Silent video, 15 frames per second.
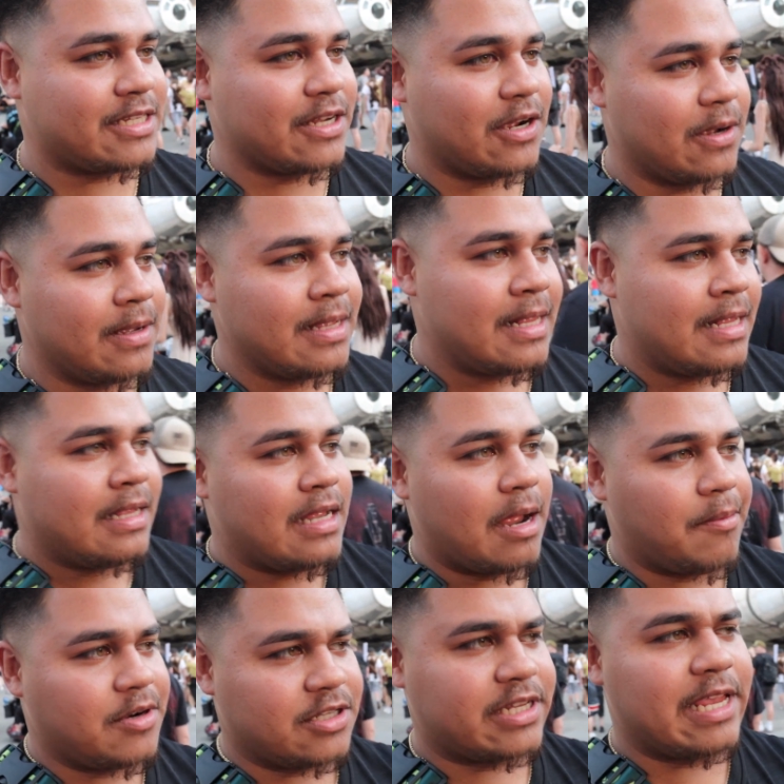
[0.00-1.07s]
So I'm
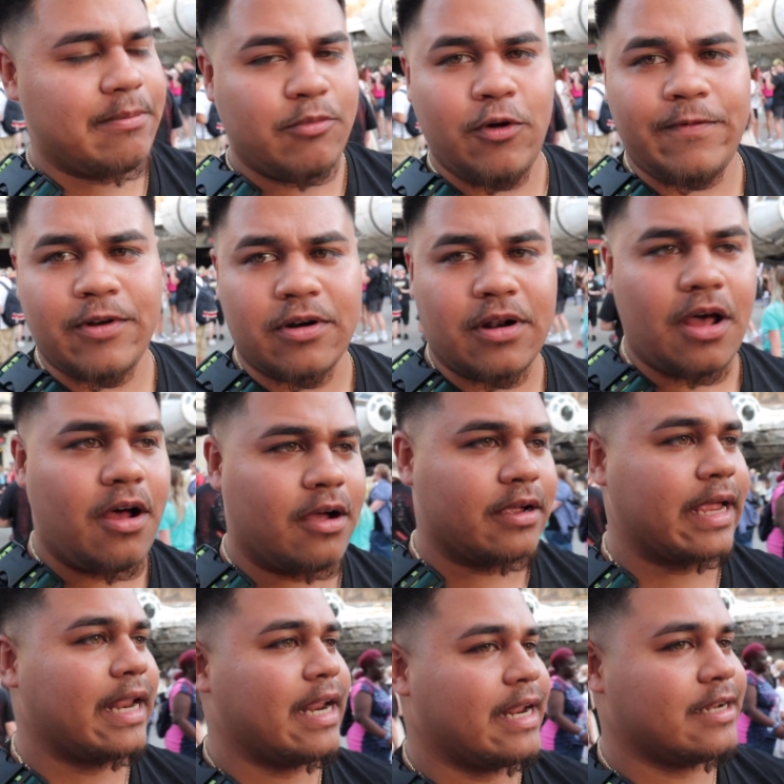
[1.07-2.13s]
gonna just keep moving
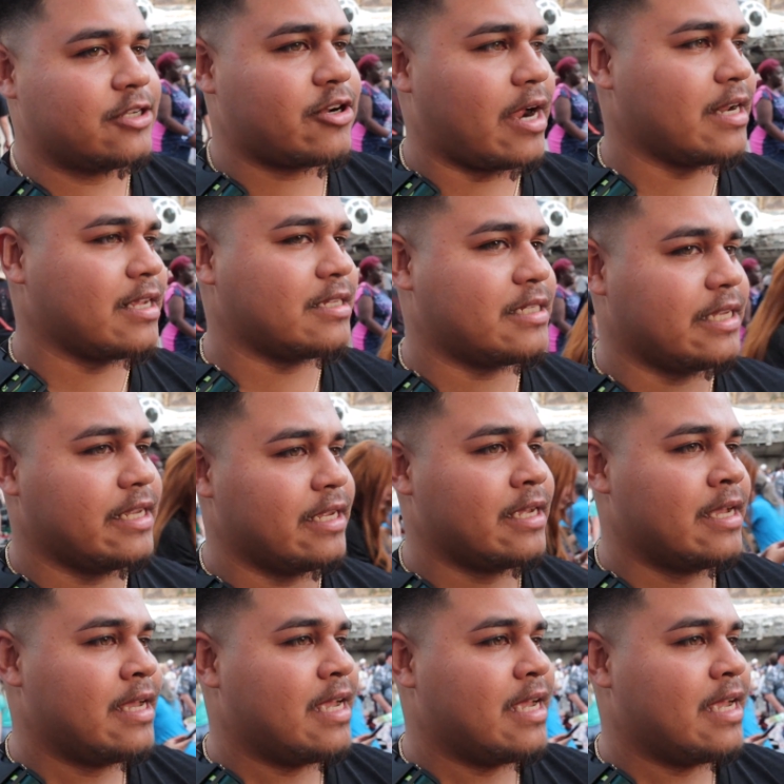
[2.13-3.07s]
along and then try to see